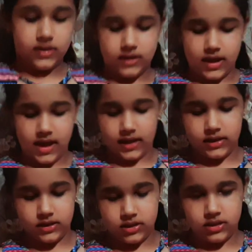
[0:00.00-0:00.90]

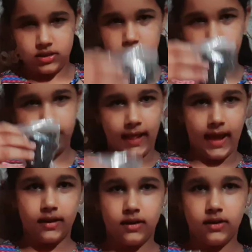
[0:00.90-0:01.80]
And
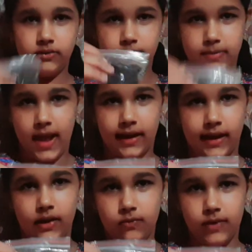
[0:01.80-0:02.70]
black
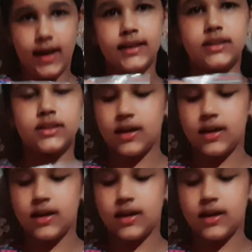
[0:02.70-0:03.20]
and white.